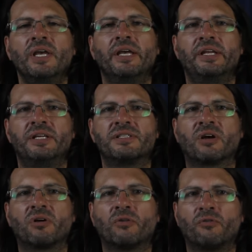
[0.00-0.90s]
It is
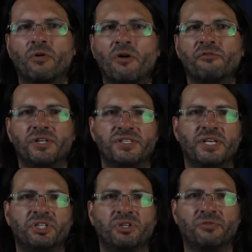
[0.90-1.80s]
a
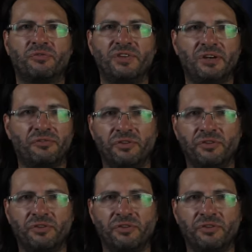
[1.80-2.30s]
conversation via